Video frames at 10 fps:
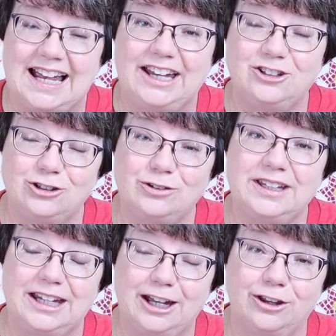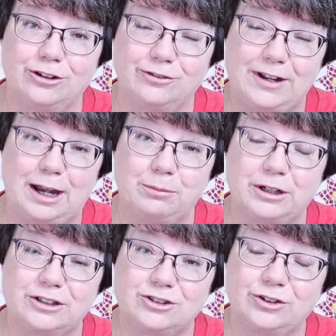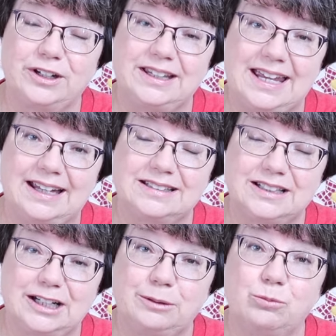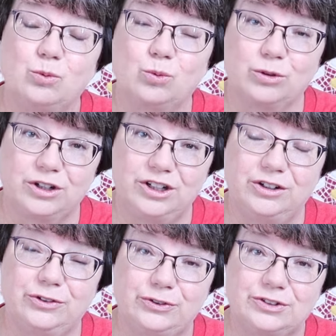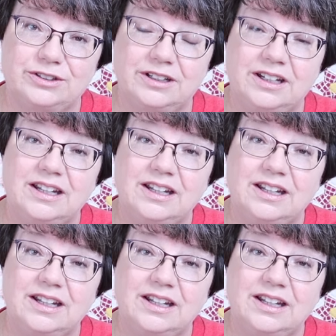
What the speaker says: I do think other fabrics during that time were used.